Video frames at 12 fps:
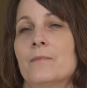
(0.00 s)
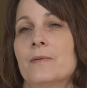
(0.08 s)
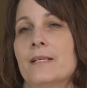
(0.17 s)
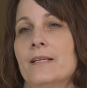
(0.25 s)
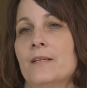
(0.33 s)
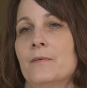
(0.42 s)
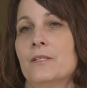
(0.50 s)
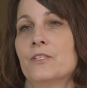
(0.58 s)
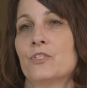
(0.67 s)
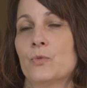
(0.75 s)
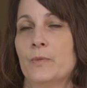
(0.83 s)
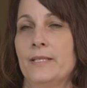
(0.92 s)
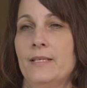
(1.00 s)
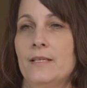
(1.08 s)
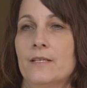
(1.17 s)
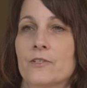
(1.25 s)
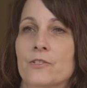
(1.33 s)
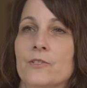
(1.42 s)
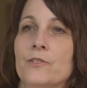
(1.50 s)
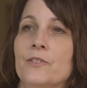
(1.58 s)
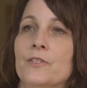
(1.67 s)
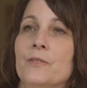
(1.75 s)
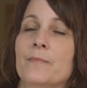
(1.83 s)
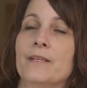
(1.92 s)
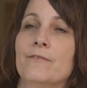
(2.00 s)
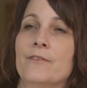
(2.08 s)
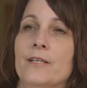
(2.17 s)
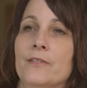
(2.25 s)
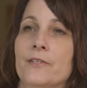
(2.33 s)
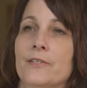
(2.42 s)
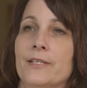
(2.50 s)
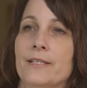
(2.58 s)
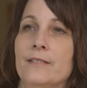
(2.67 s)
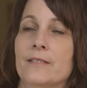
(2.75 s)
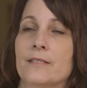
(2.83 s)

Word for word: When I was twenty-eight years old, my father had